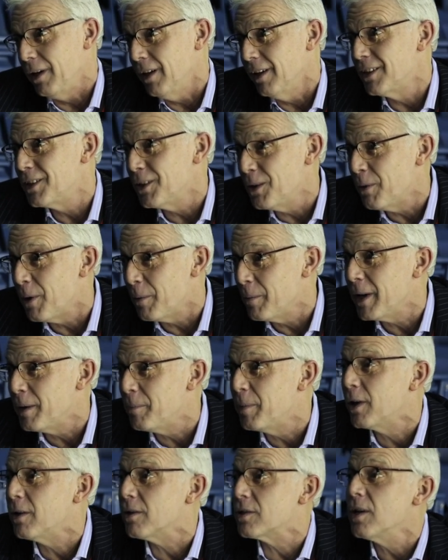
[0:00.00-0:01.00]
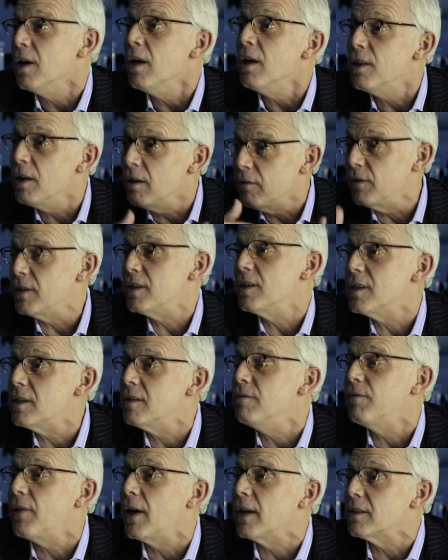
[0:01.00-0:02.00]
Do you know what I mean? Because the visiting
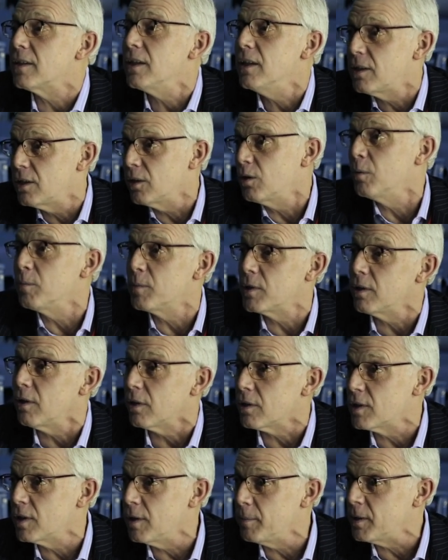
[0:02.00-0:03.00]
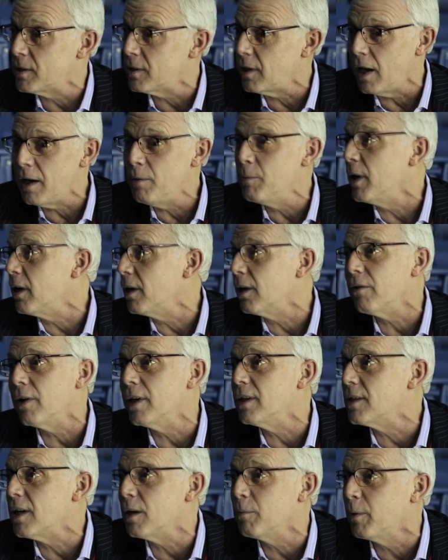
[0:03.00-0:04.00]
fans need to come to Nottingham and say, hey, we had a great
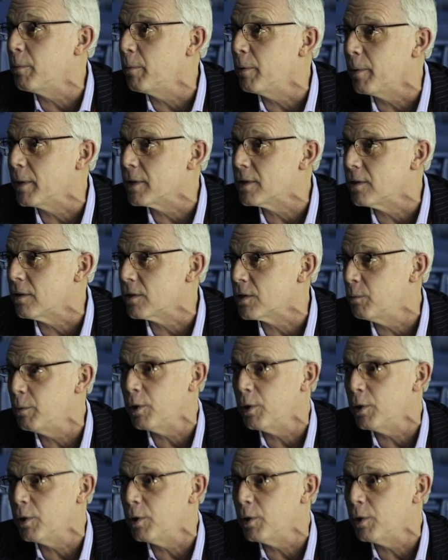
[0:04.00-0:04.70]
time when we went to Nottingham.